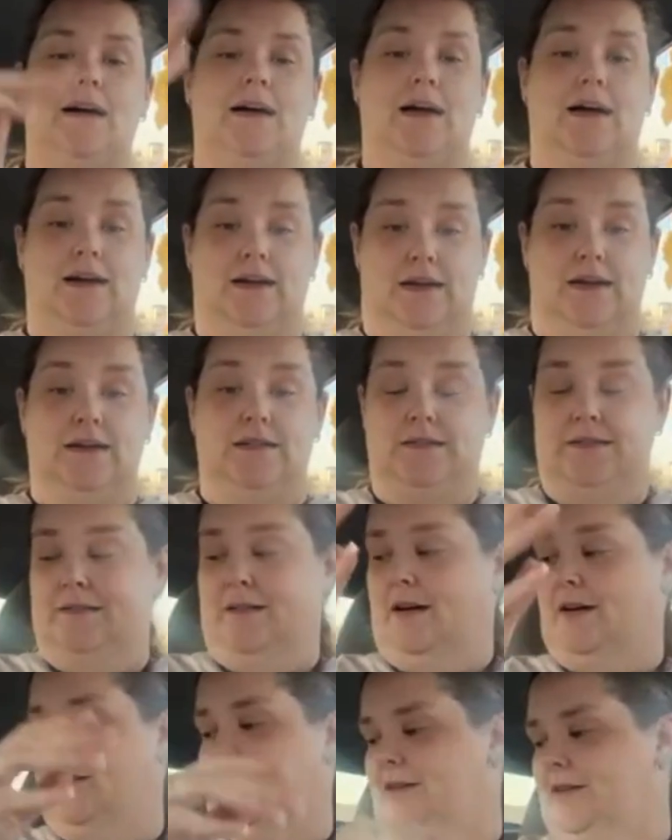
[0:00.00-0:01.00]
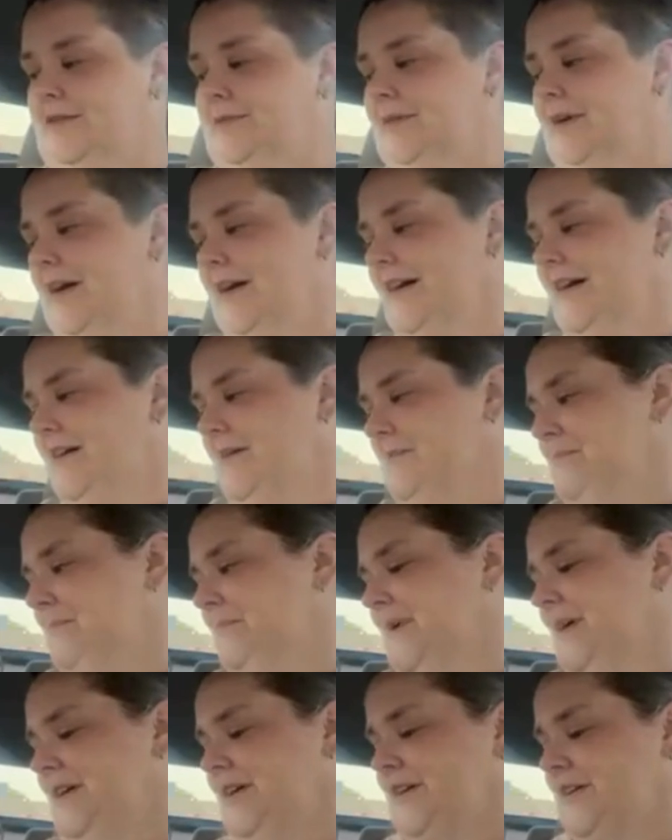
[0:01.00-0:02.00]
Again, not good.
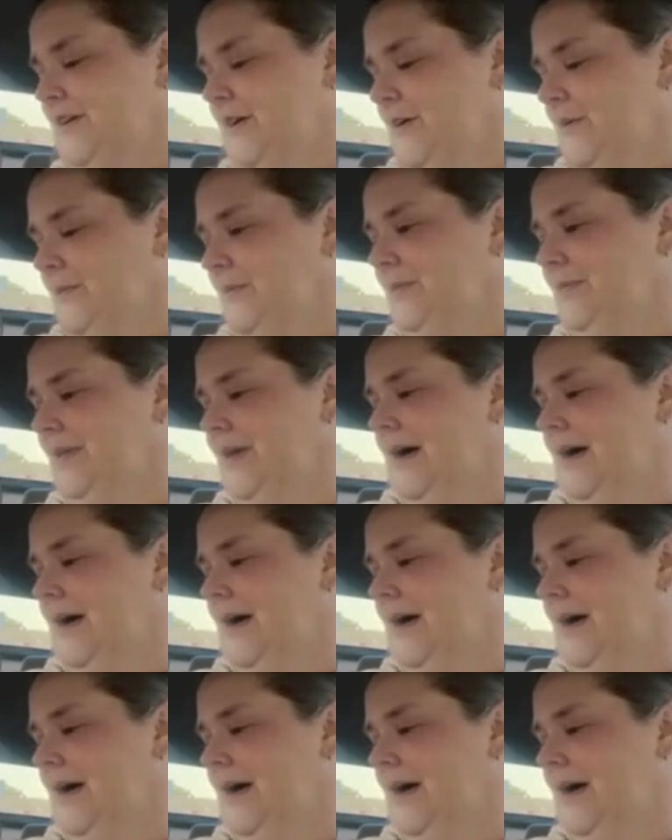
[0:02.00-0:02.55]
But you know,